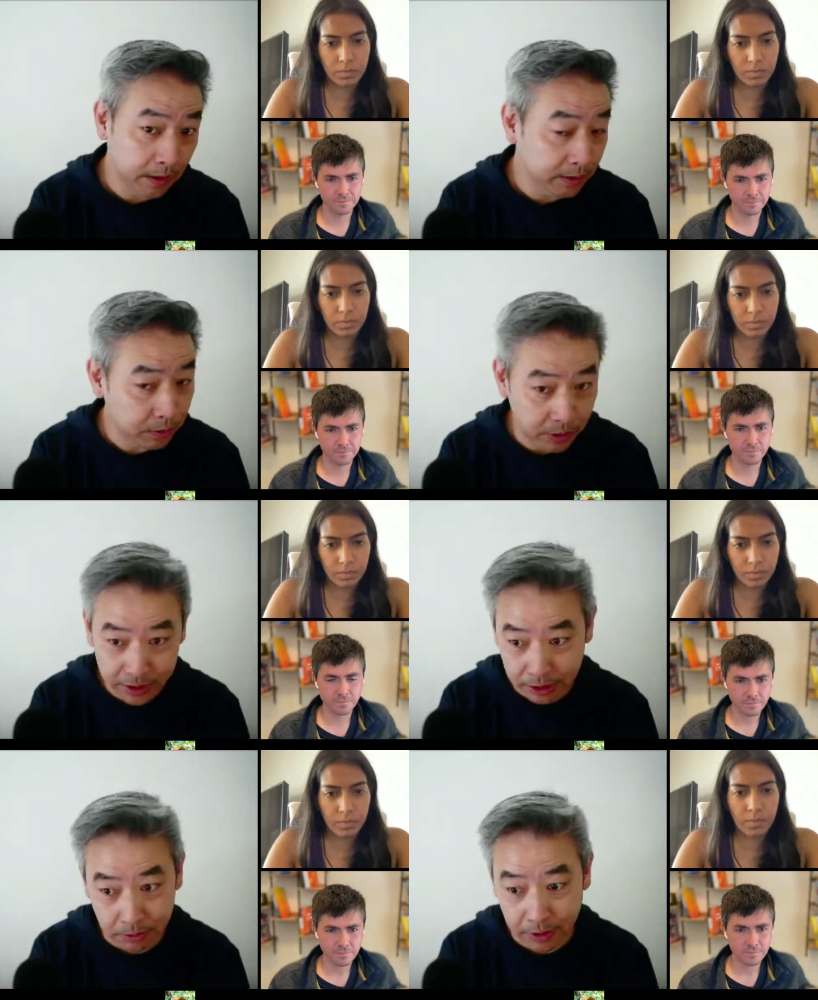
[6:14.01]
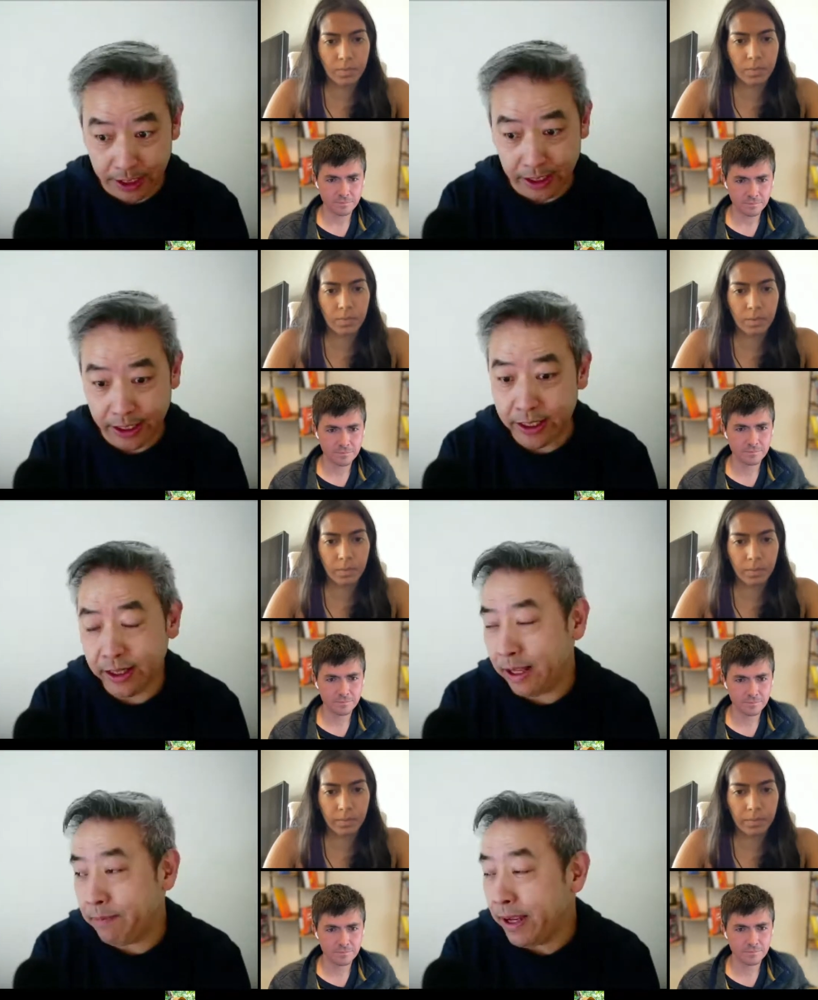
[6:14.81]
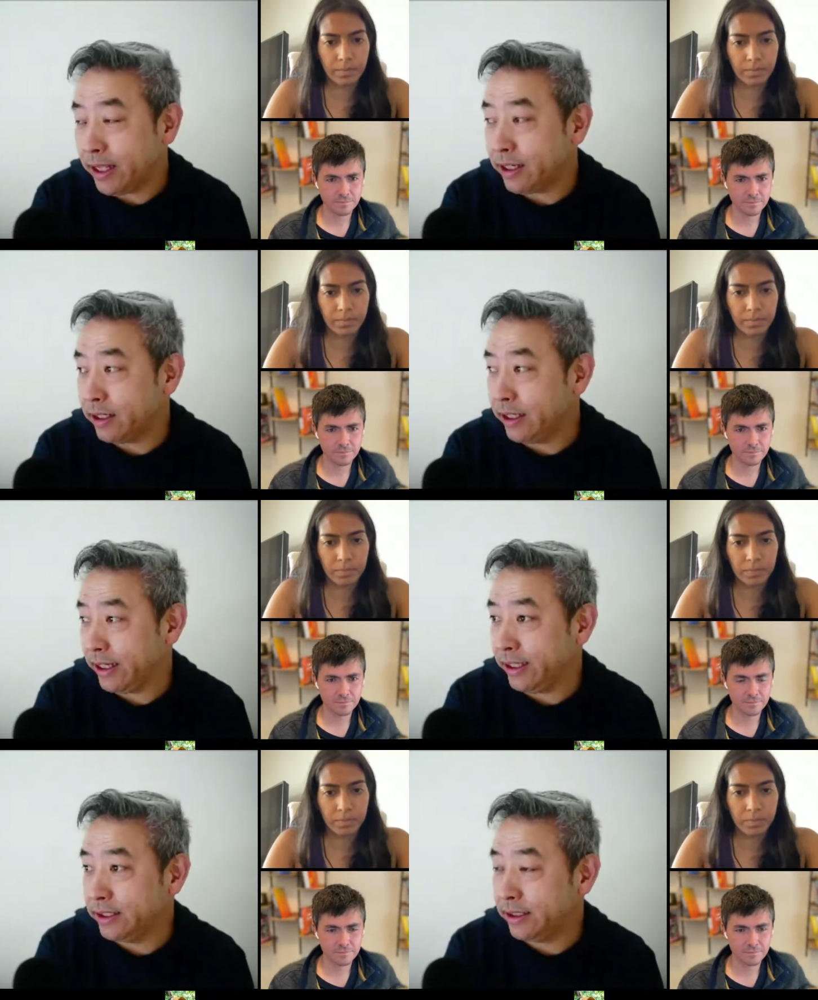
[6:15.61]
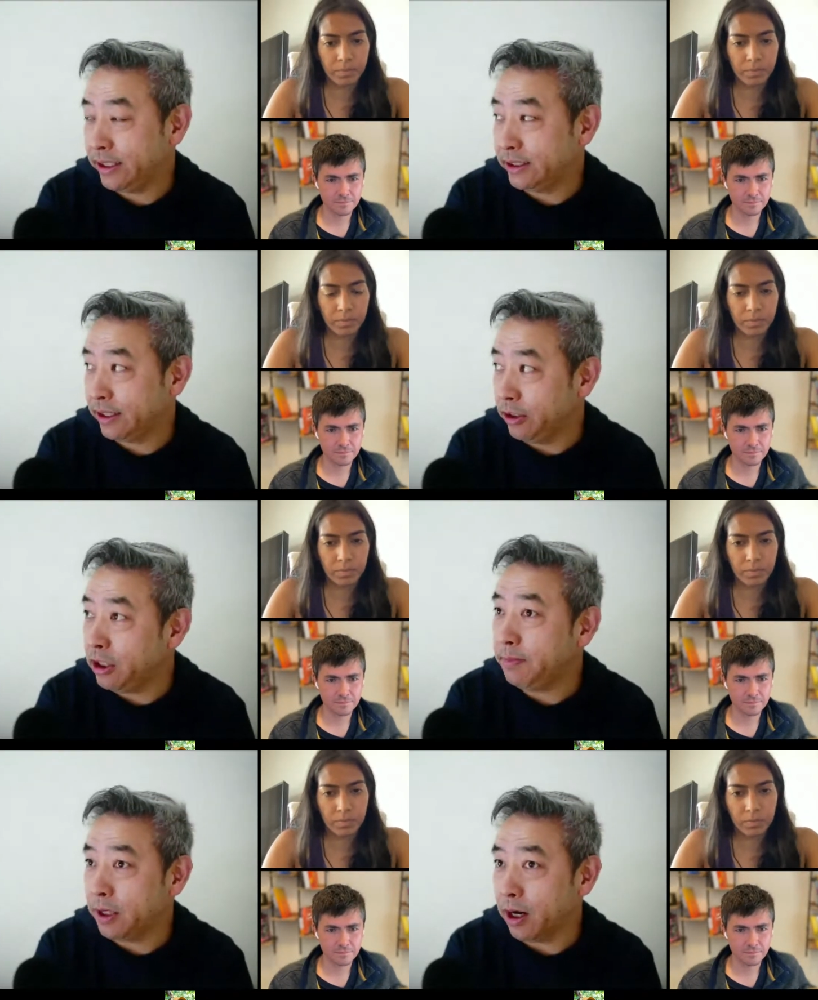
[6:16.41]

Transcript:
Speaker 1: stored in sqlite and then they make it it's it's a little bit